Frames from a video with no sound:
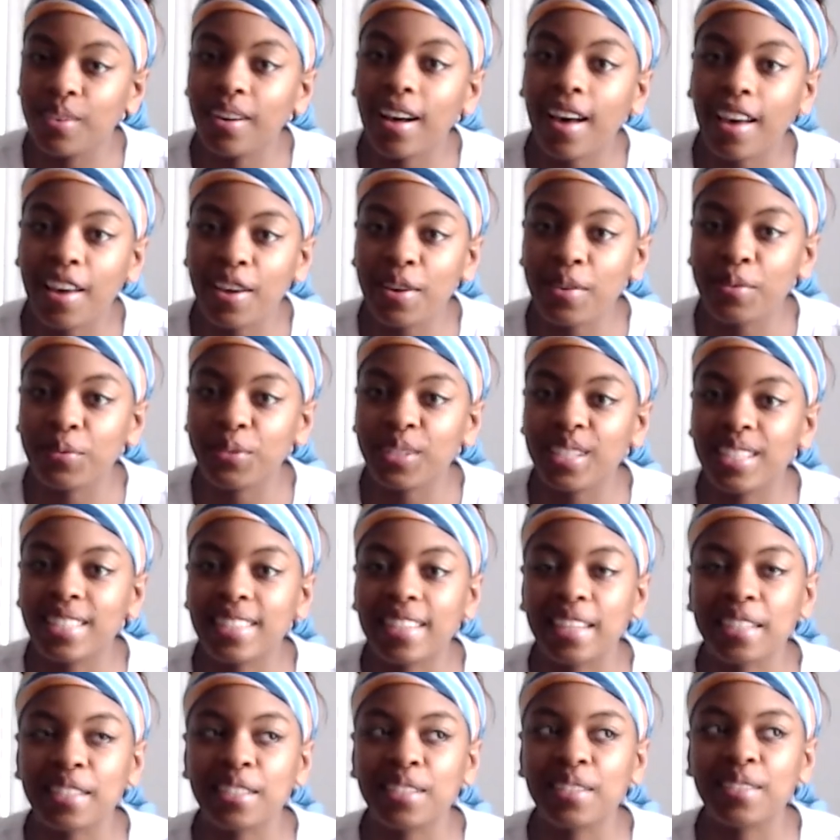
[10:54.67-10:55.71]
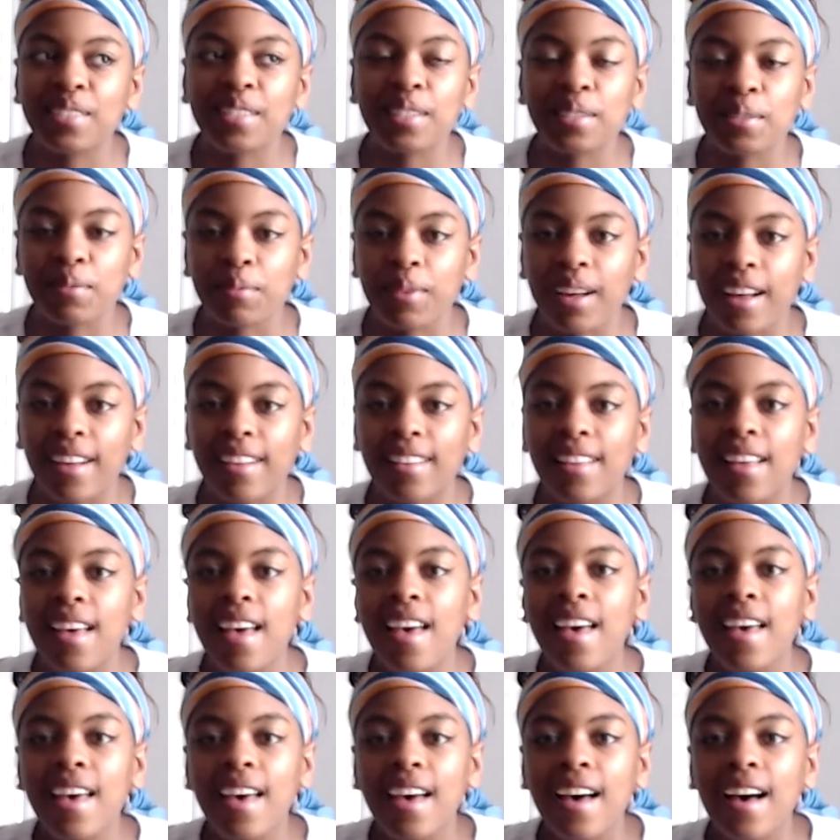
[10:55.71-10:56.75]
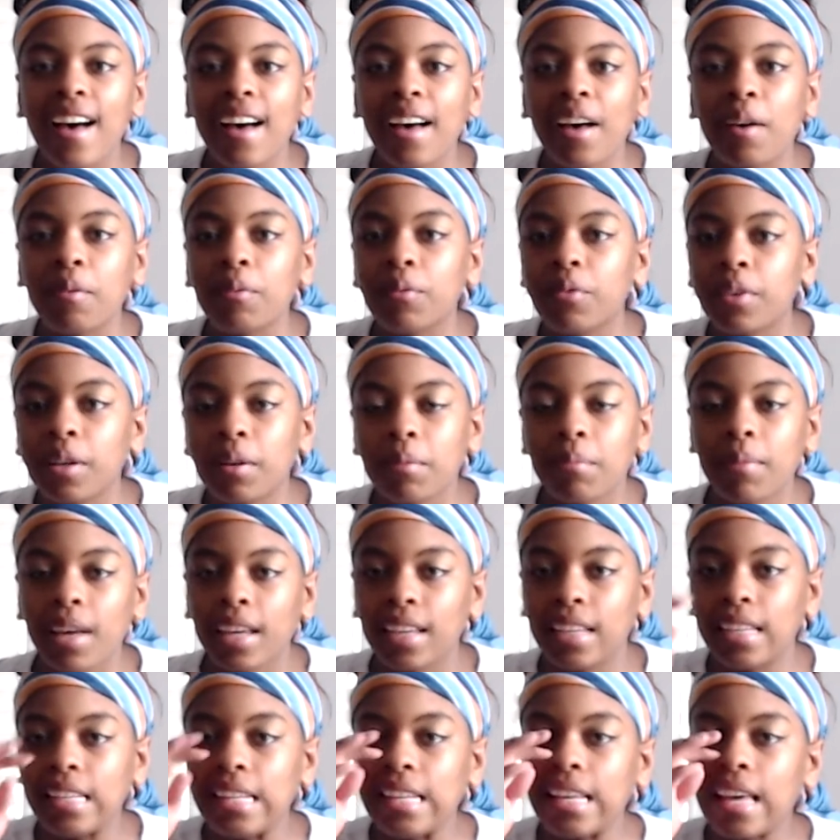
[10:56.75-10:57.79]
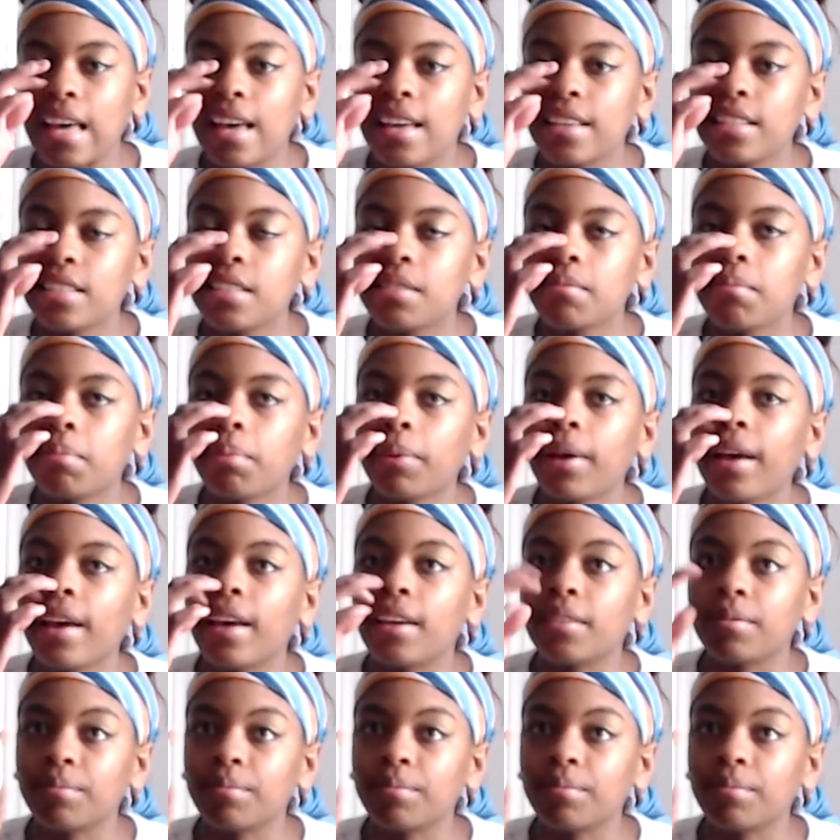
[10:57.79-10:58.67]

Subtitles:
I have wrist issues as well from my EDS, but